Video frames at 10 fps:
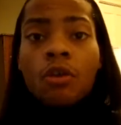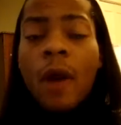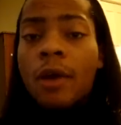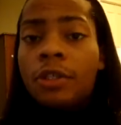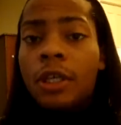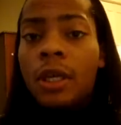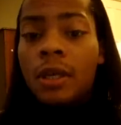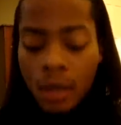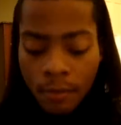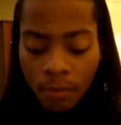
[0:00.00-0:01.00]

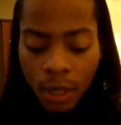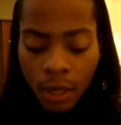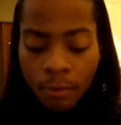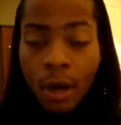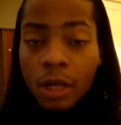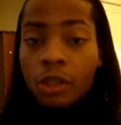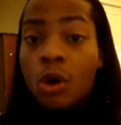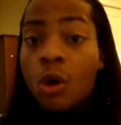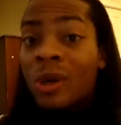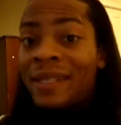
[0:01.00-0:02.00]
Crouching medium
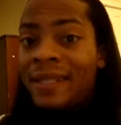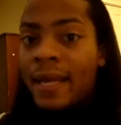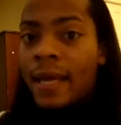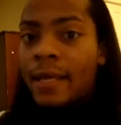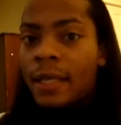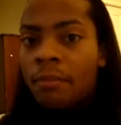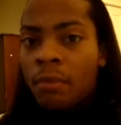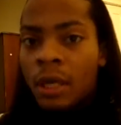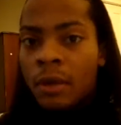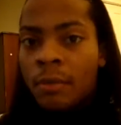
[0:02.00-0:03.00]
punch or standing
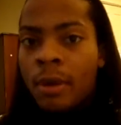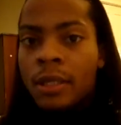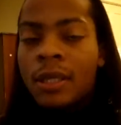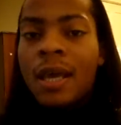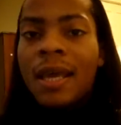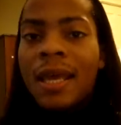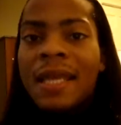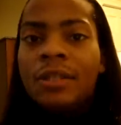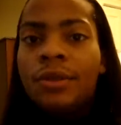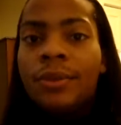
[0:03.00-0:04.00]
medium punch
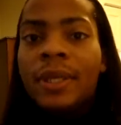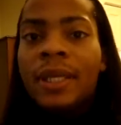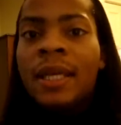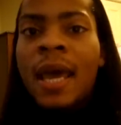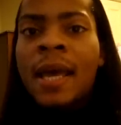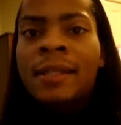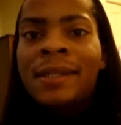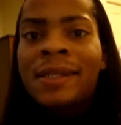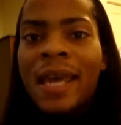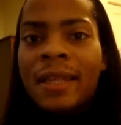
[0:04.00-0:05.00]
into
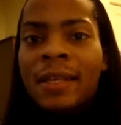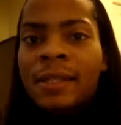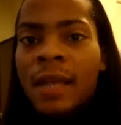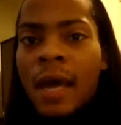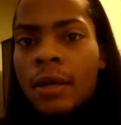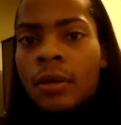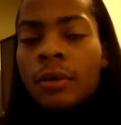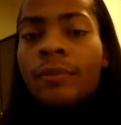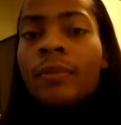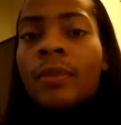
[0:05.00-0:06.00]
EX Scathe
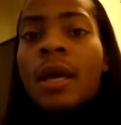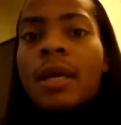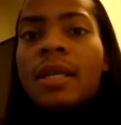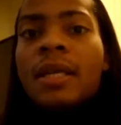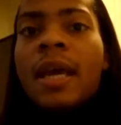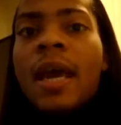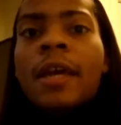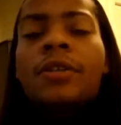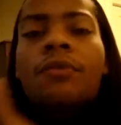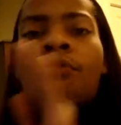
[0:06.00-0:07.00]
Cycle,
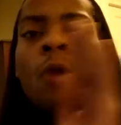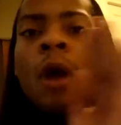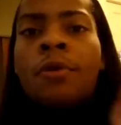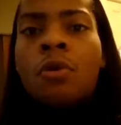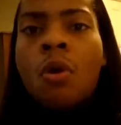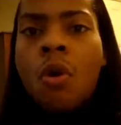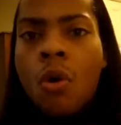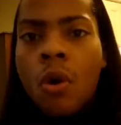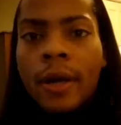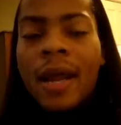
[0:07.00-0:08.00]
EX Rhino
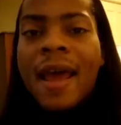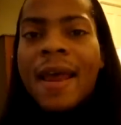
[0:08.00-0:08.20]
Horn.